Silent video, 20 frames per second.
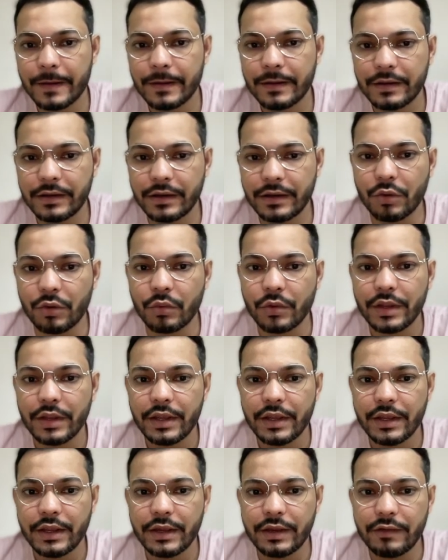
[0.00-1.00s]
Now,
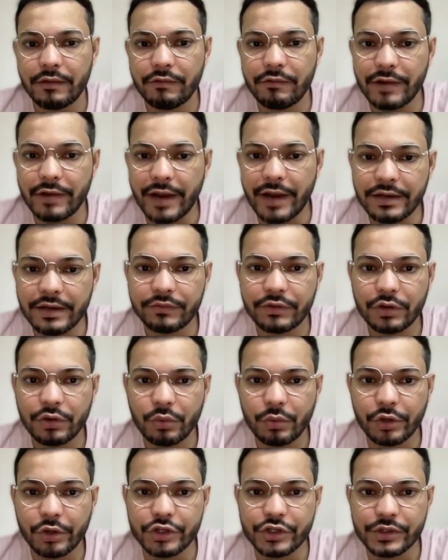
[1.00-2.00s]
right after
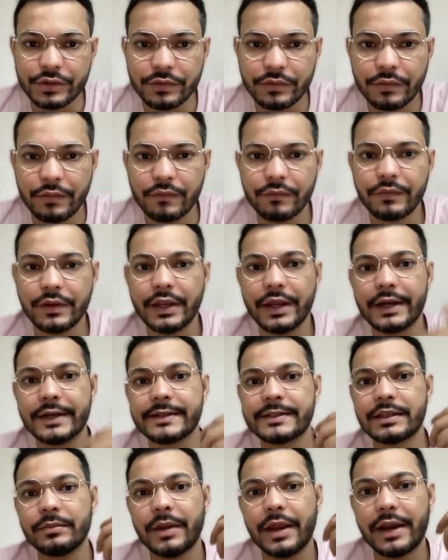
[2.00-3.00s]
location, we get
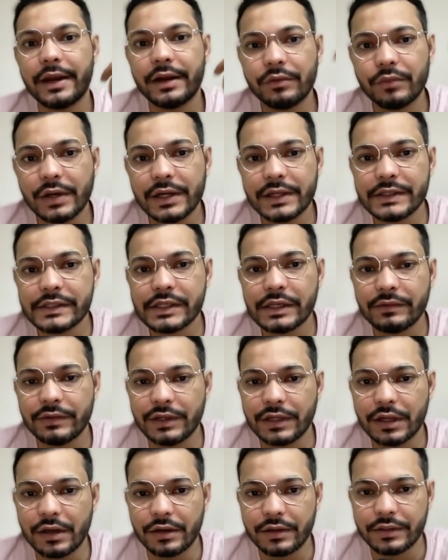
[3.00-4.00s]
some advanced level
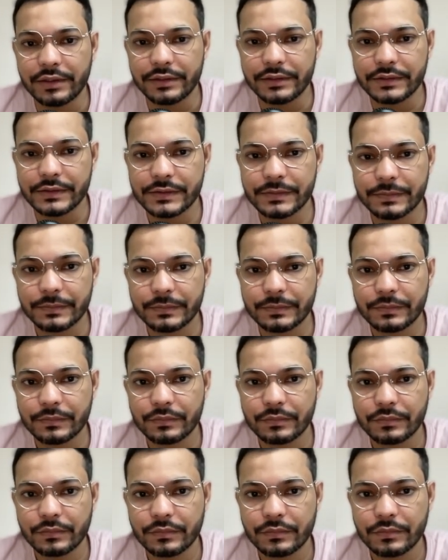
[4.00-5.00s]
targetings
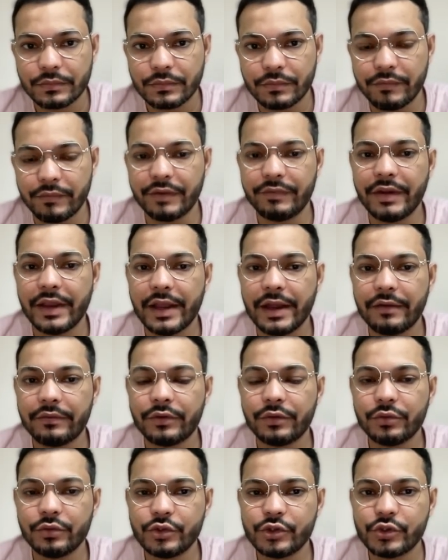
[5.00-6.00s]
where we have
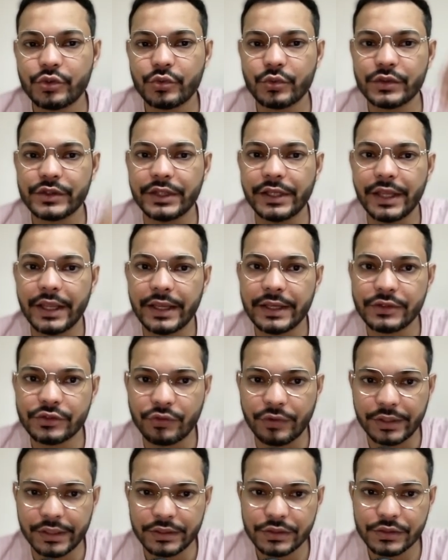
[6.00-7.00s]
to choose the age
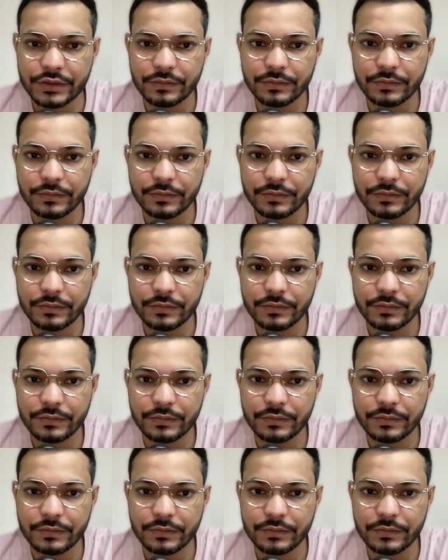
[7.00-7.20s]
range.